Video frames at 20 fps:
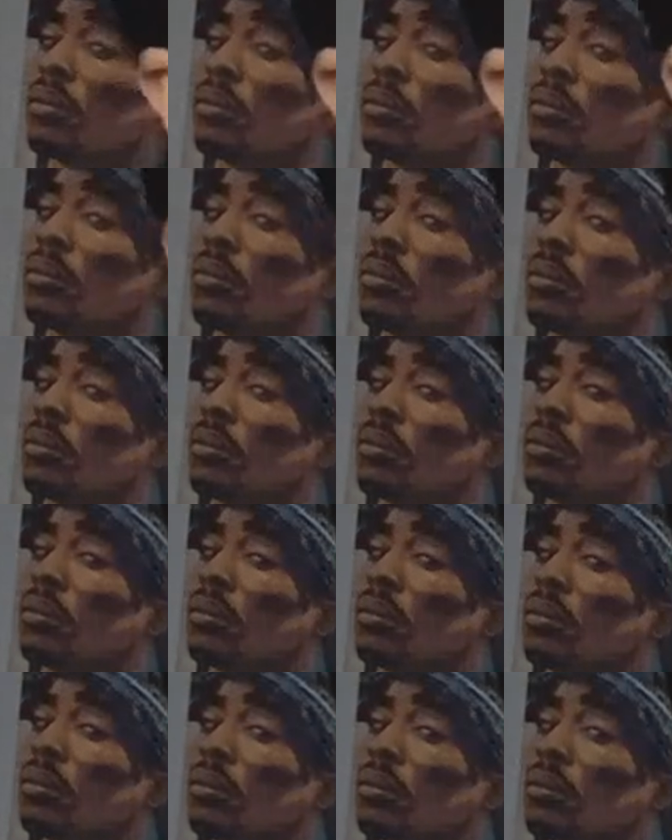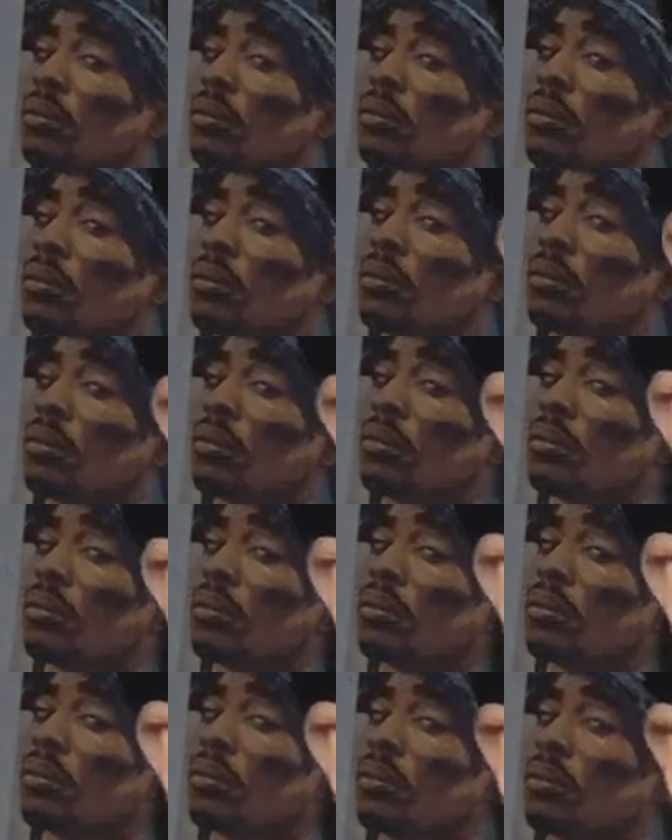
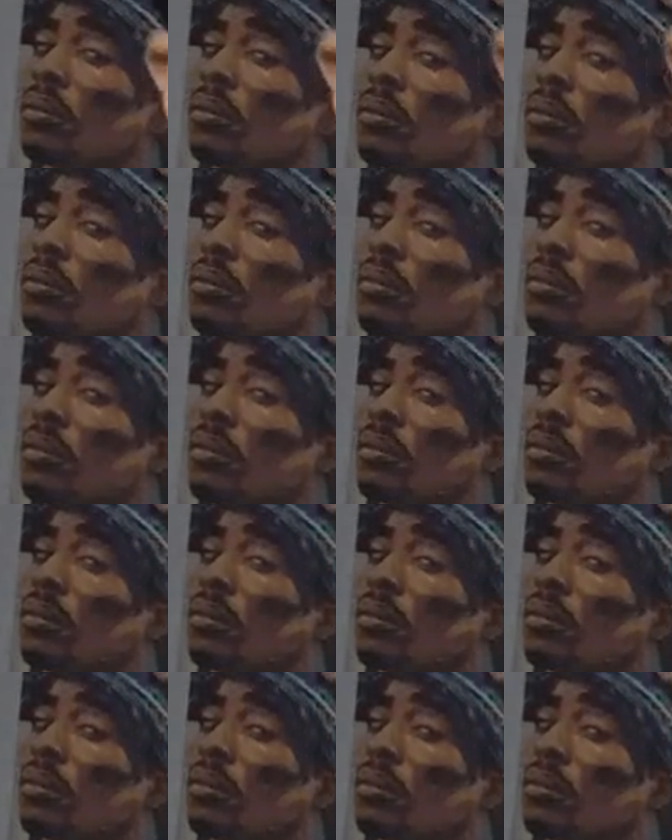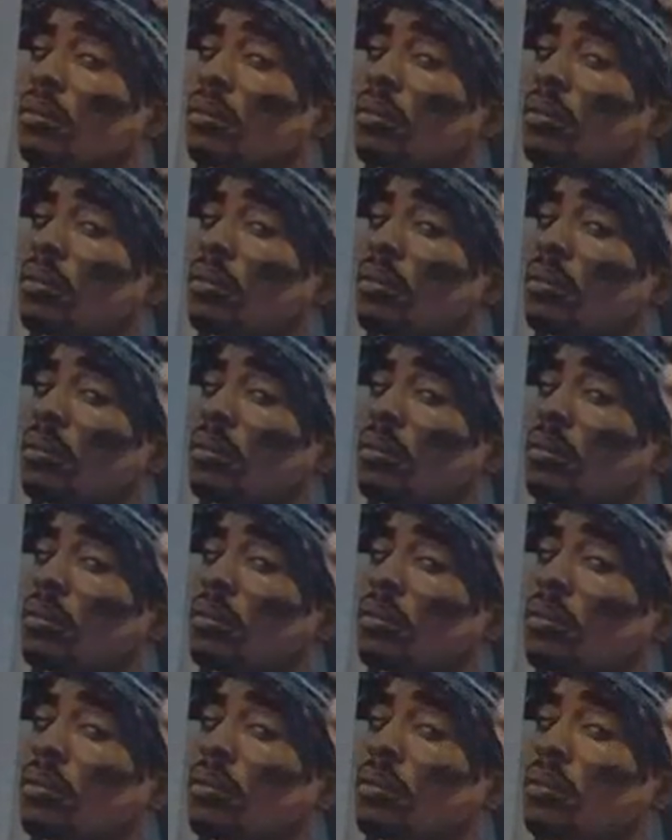
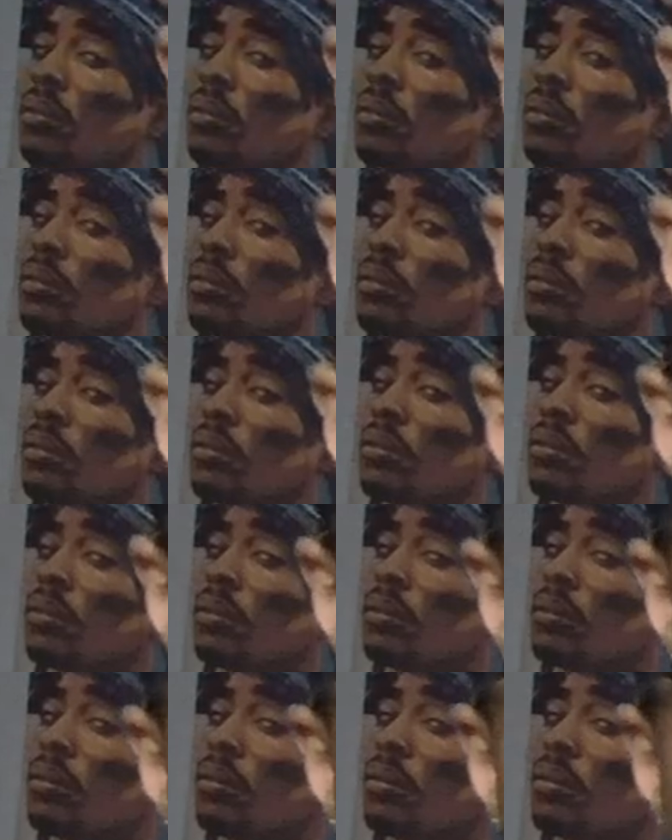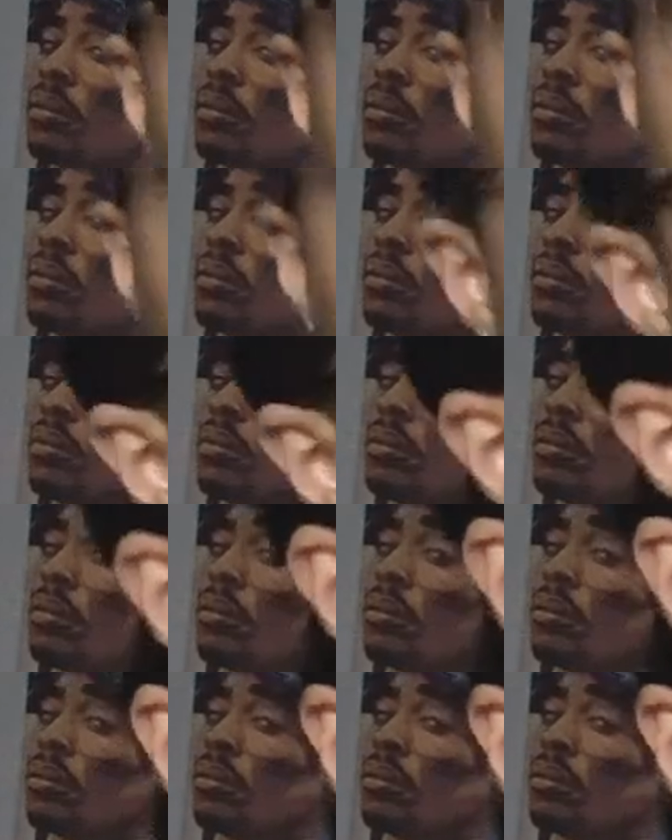(not speaking)